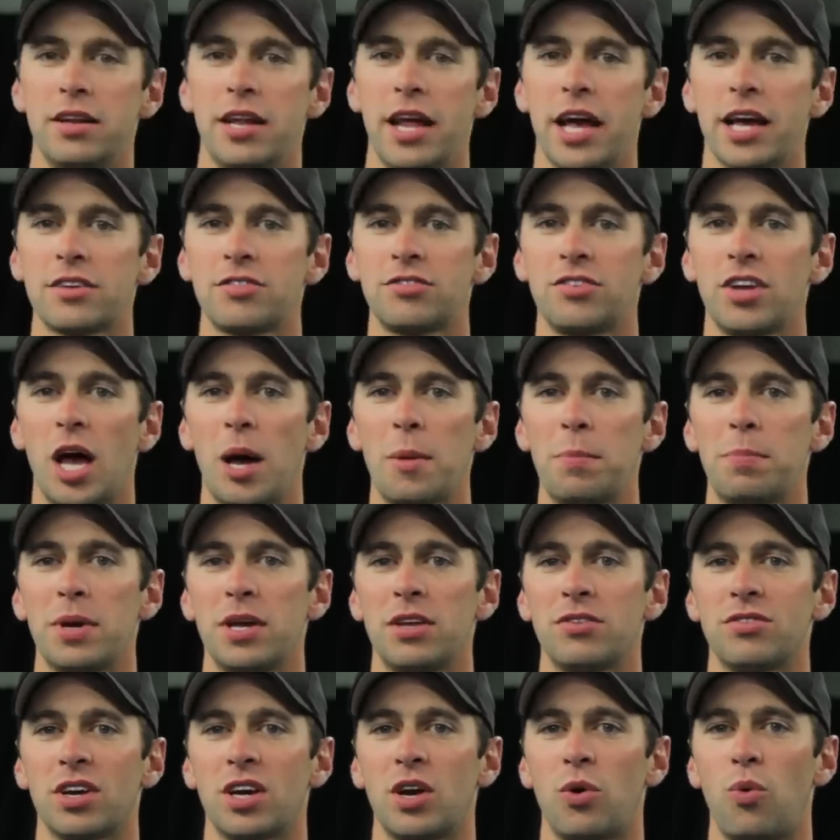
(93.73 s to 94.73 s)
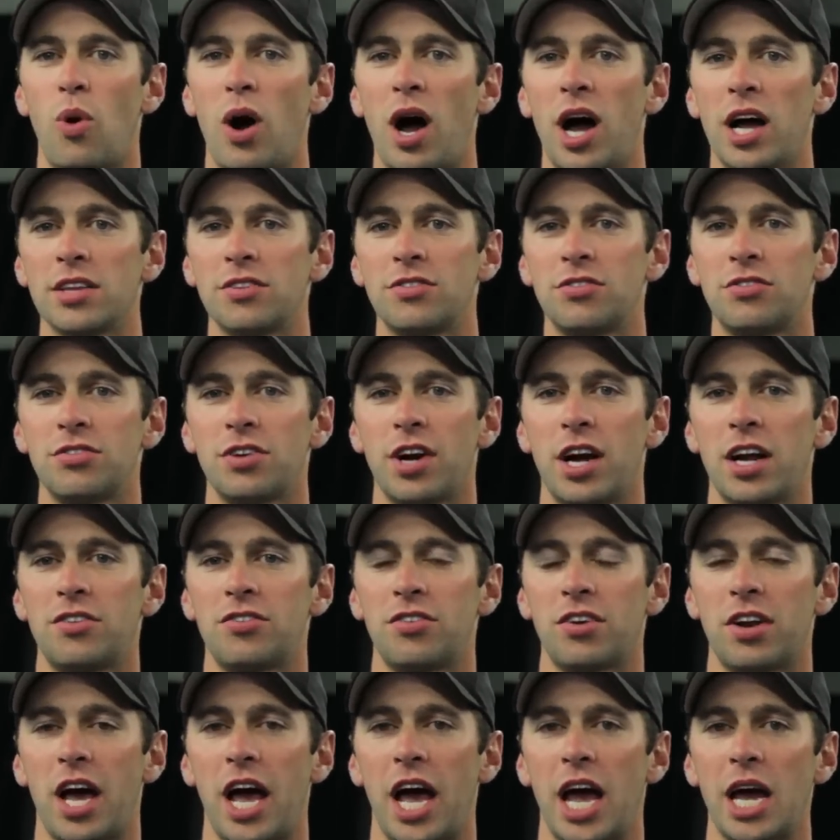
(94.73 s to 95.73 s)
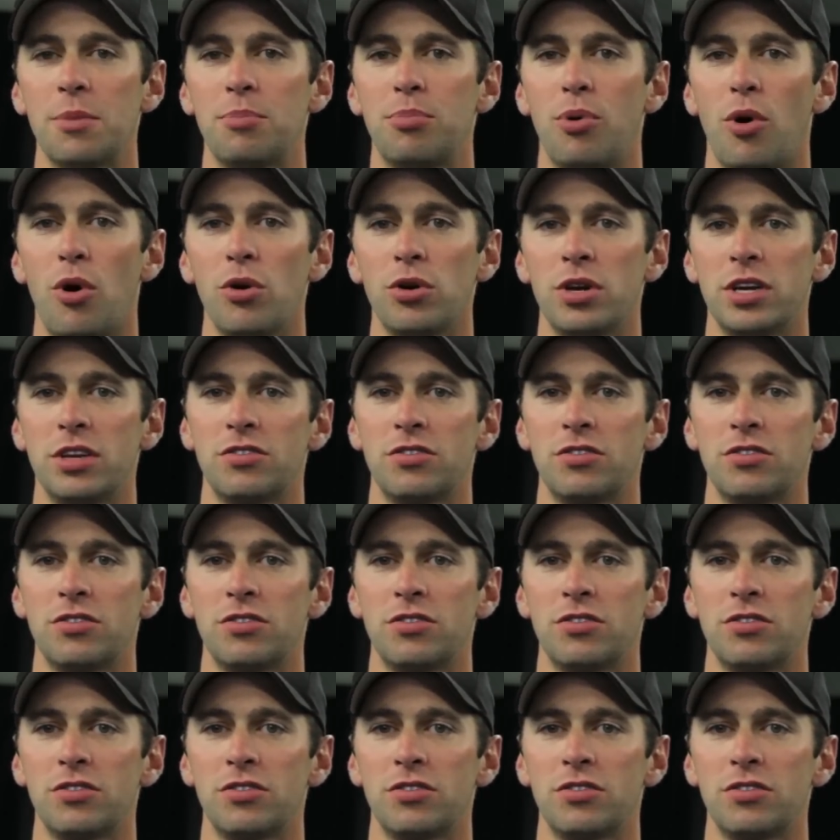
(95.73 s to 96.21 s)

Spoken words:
Next up is a quad stretch and a high pull.